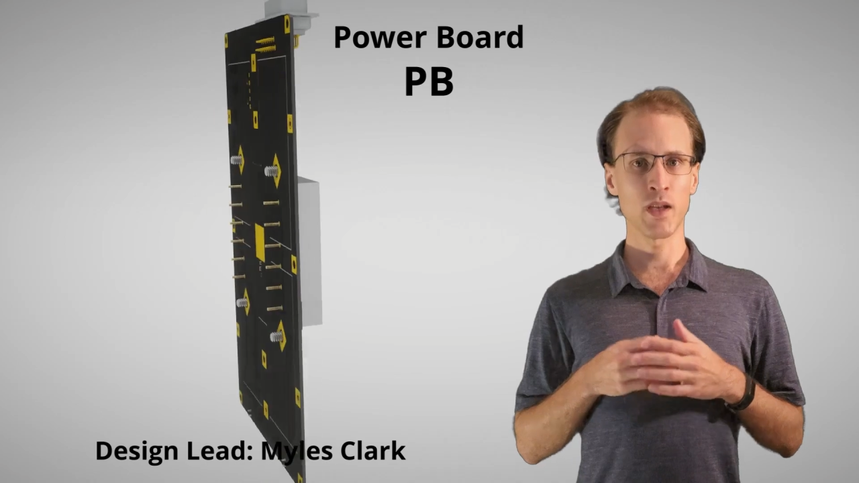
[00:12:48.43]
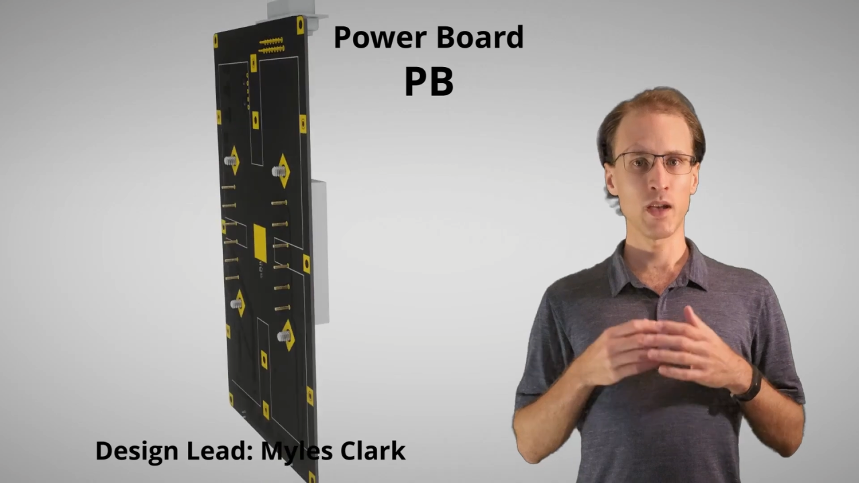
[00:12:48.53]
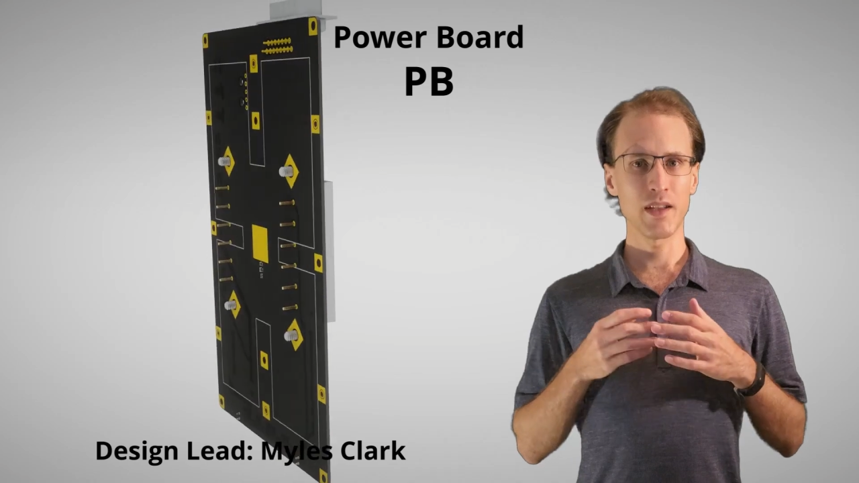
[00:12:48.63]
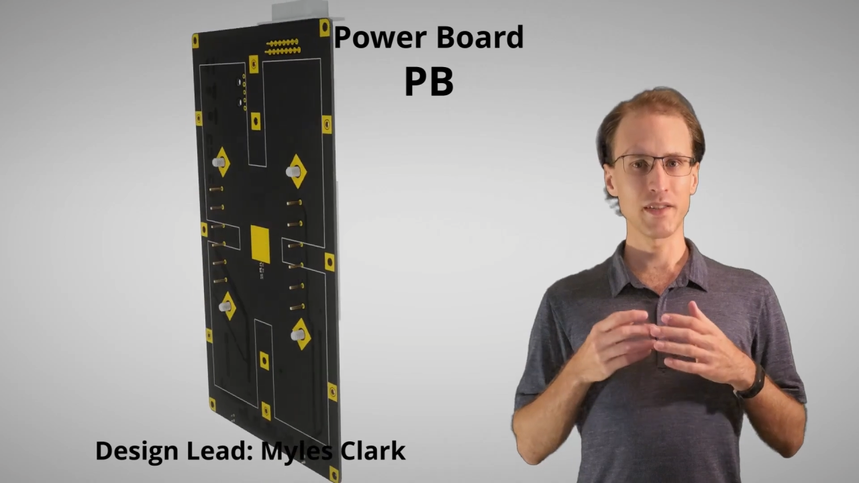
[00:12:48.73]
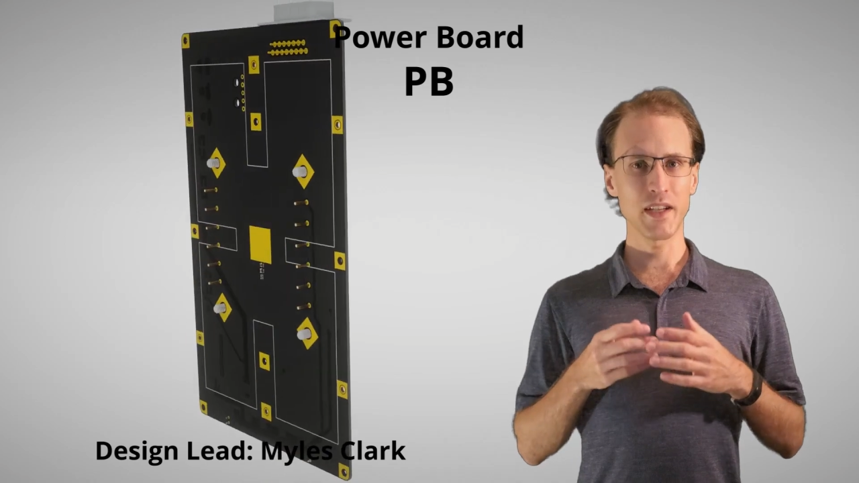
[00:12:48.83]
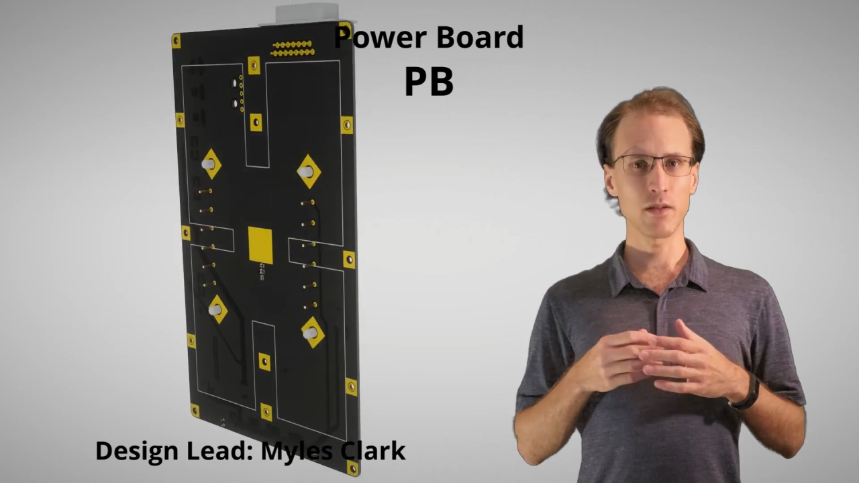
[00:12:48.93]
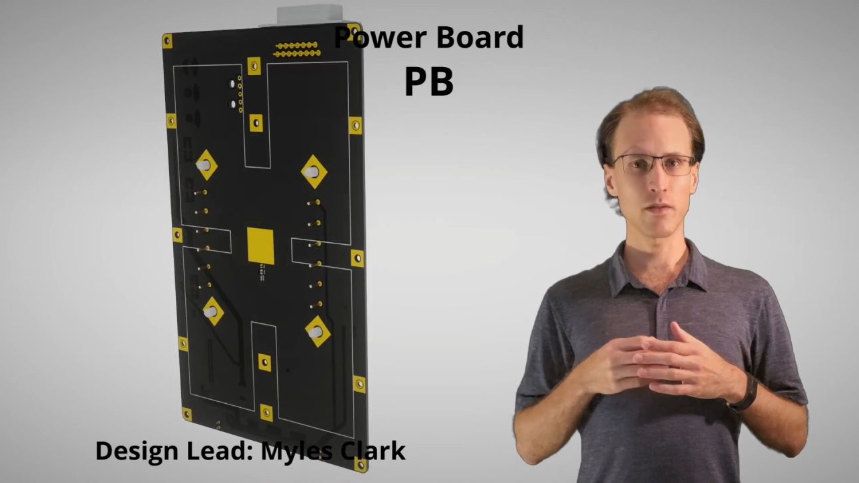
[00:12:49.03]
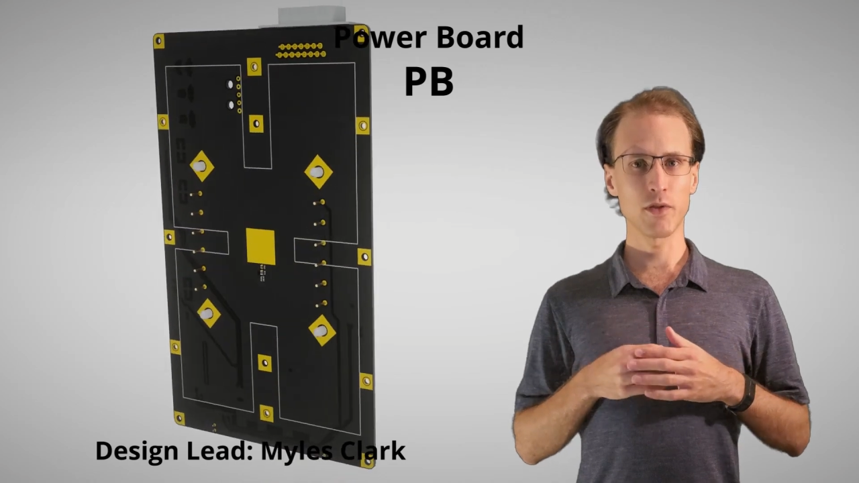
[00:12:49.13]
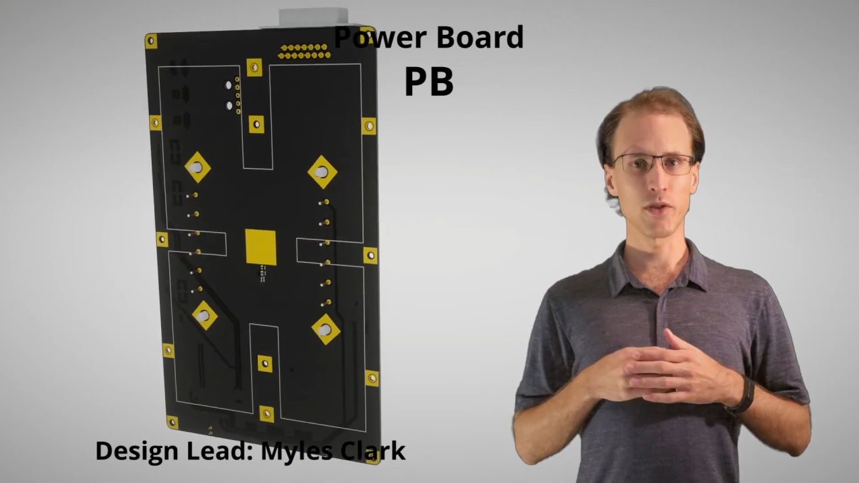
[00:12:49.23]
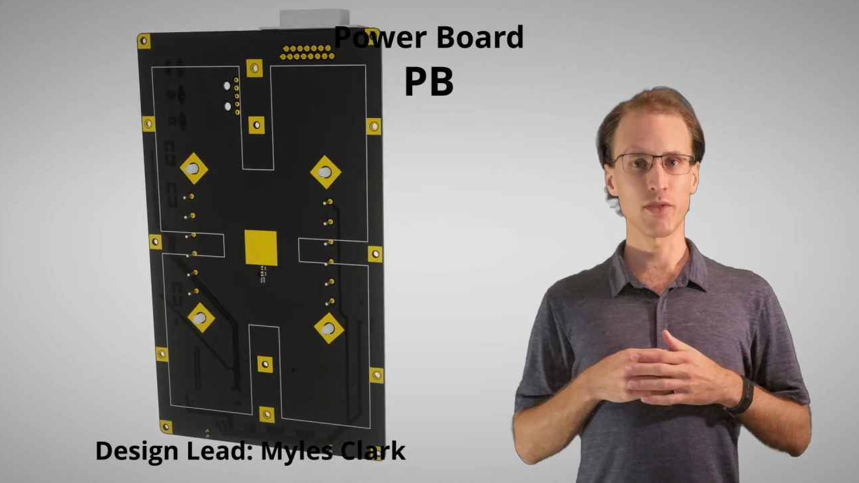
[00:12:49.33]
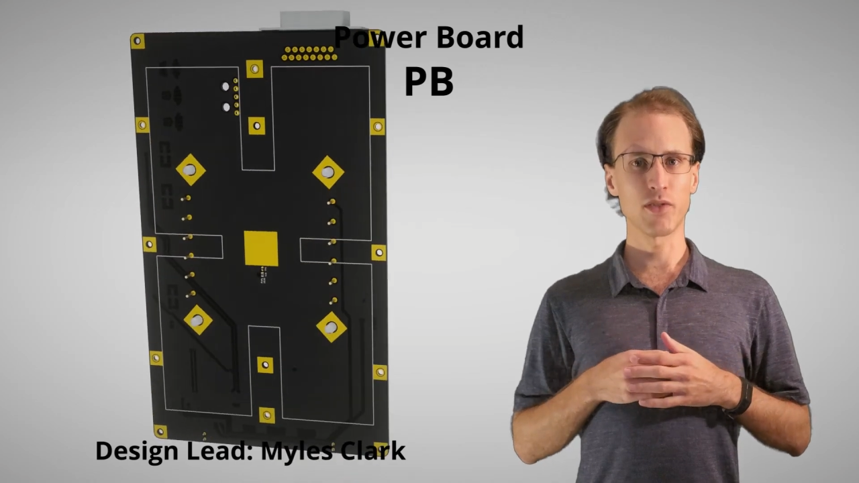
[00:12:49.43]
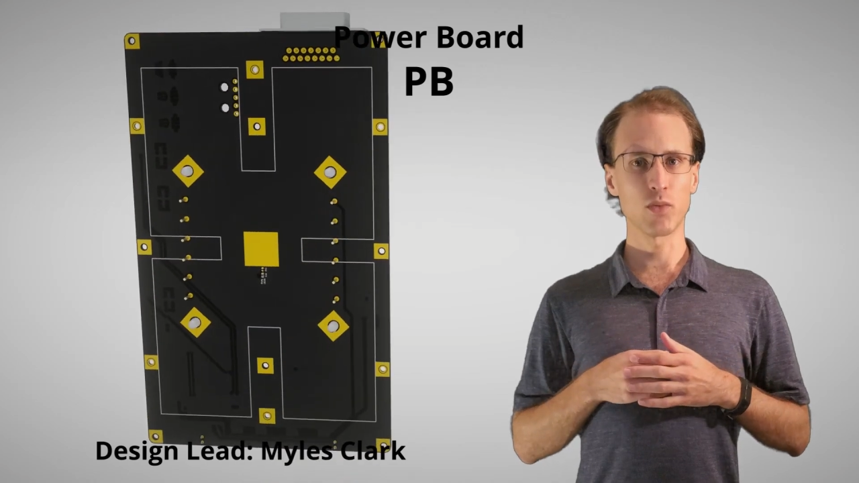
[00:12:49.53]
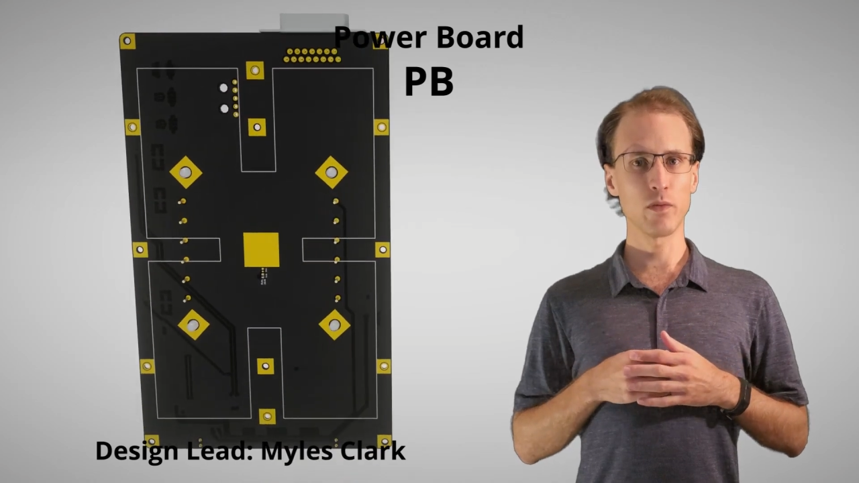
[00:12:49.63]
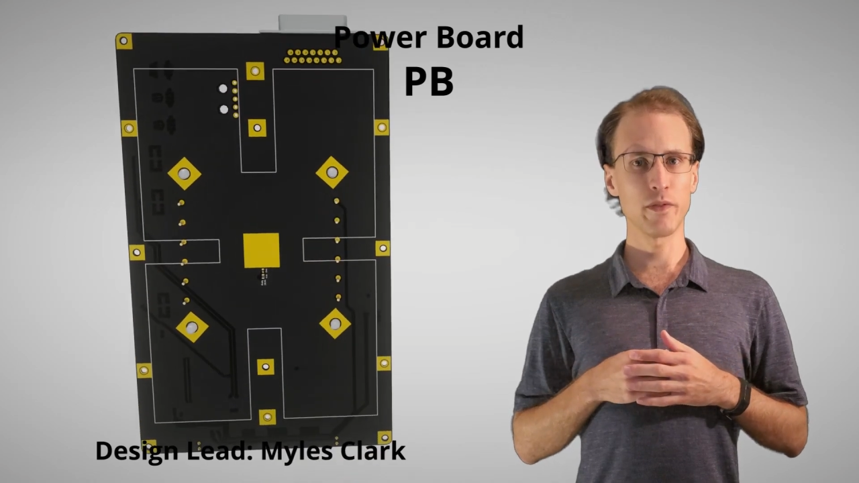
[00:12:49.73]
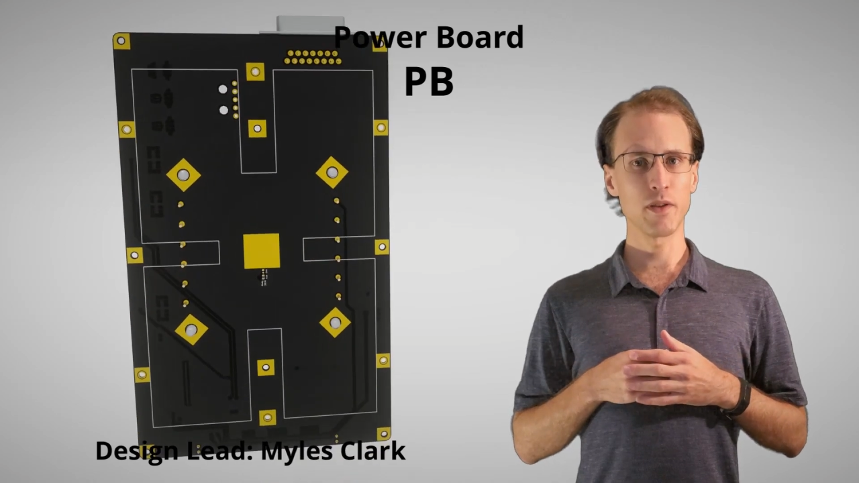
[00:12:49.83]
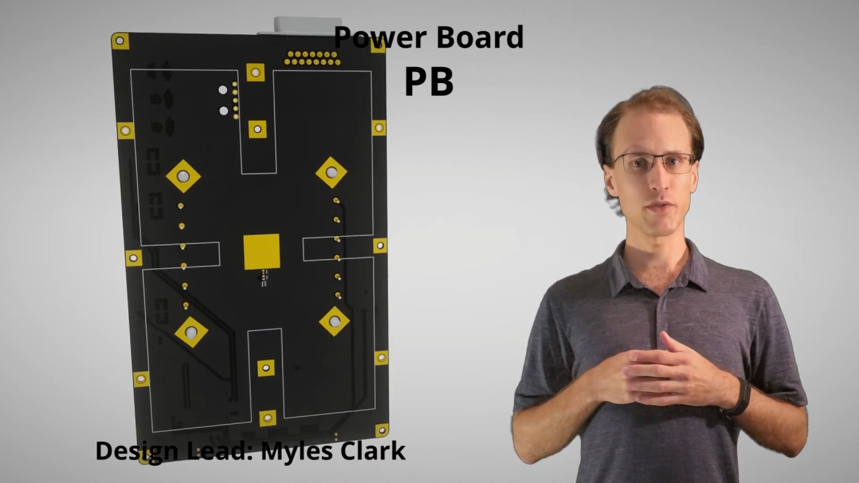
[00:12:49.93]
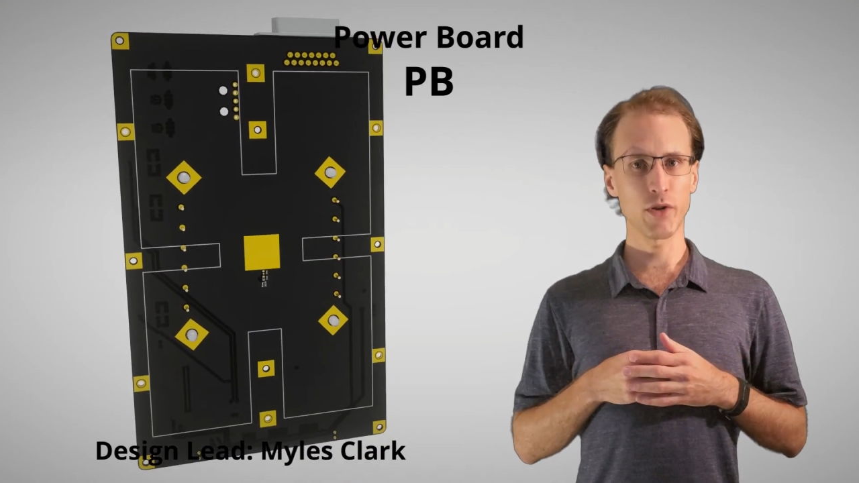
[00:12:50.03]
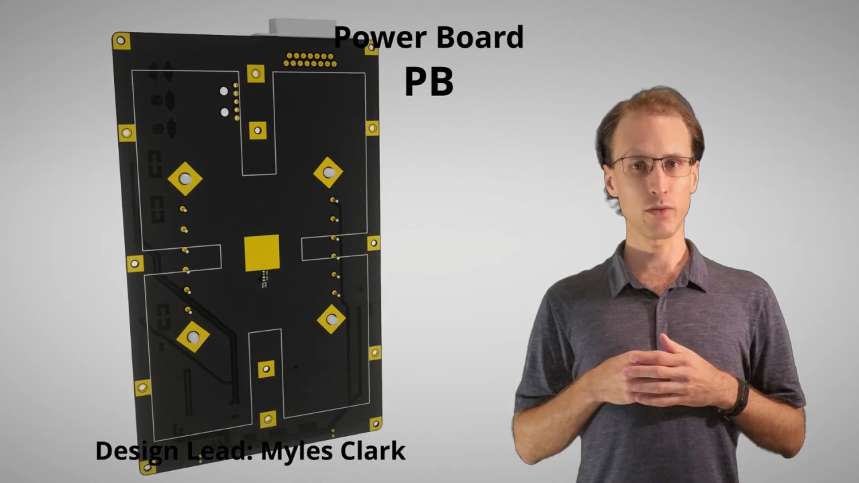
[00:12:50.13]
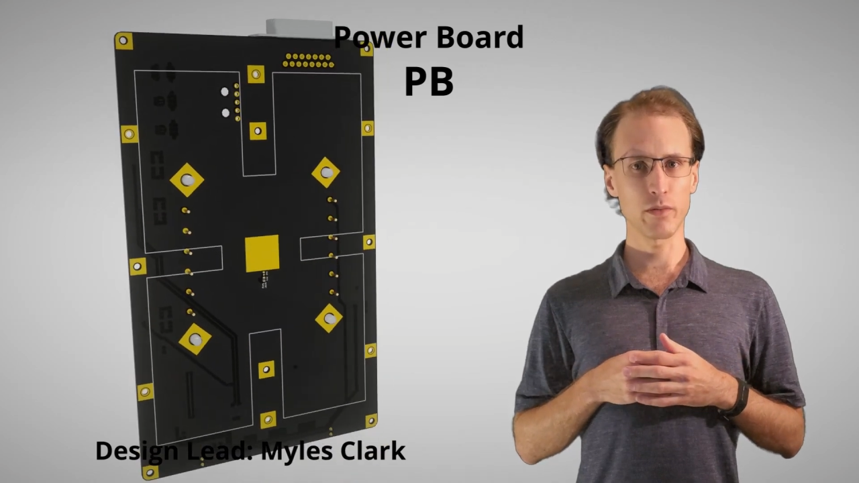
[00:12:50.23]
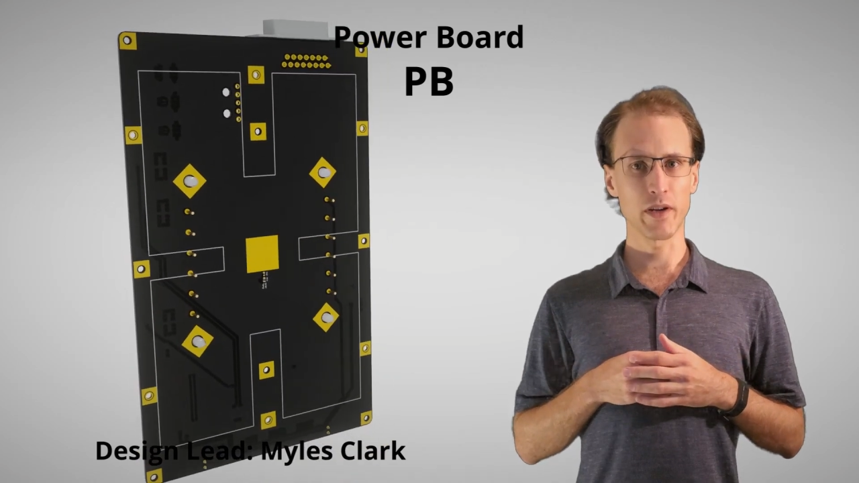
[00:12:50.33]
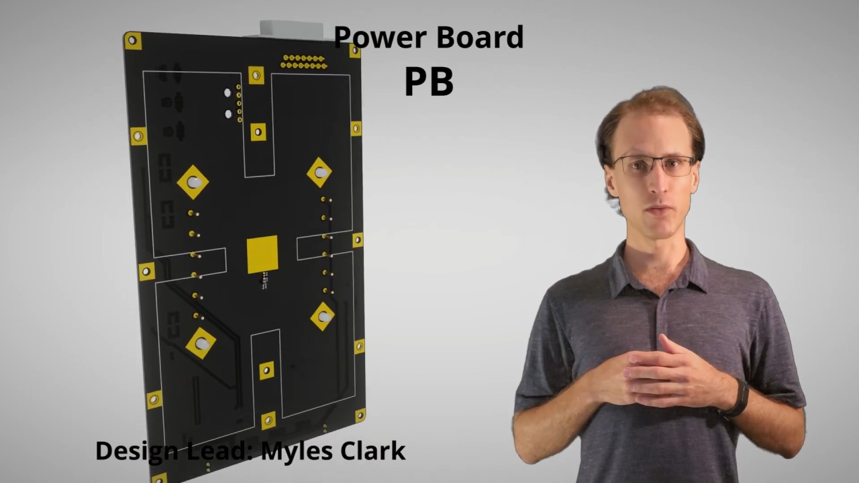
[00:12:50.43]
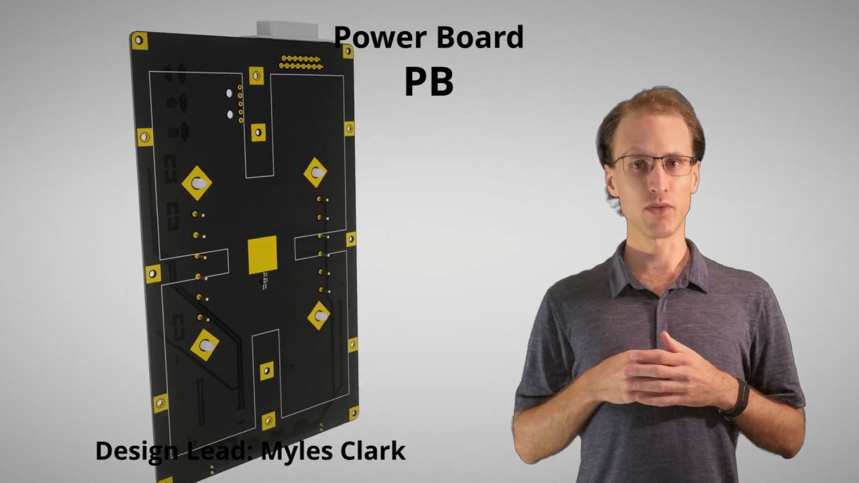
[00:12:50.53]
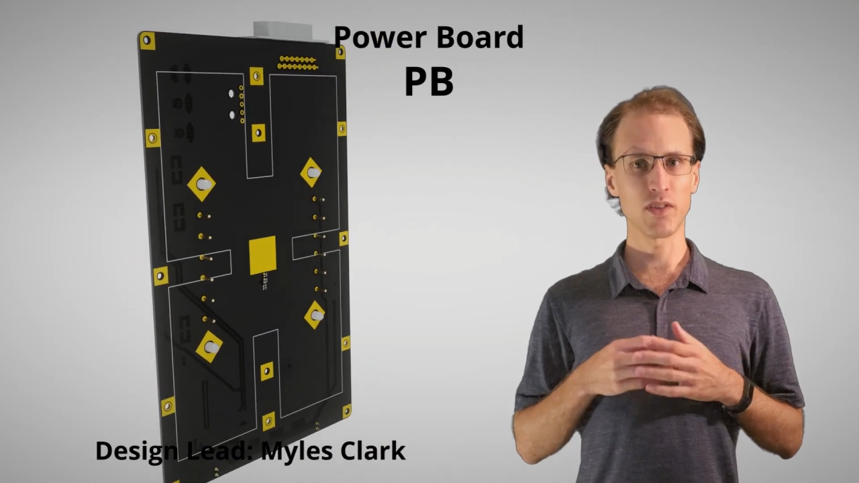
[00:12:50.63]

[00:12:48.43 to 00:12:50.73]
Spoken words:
and down converts it to all the internal rails